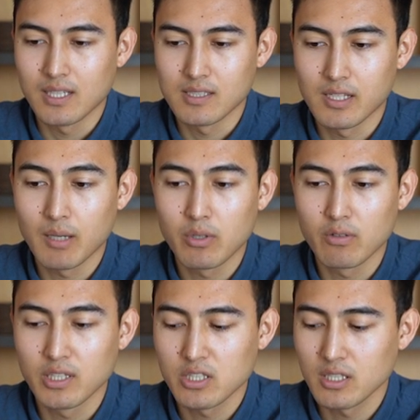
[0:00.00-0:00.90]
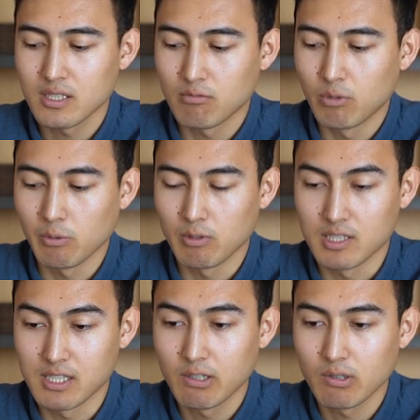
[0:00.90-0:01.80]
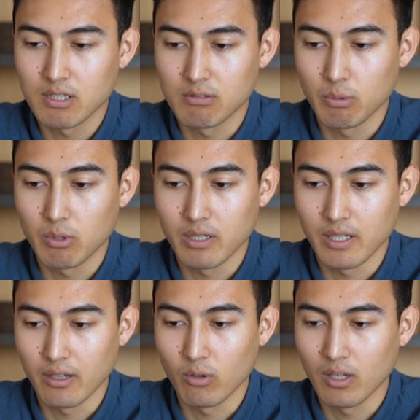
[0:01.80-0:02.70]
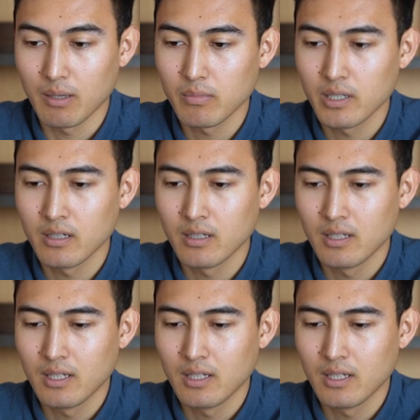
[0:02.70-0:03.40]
As the number of digits, we want 0 as we want a whole number,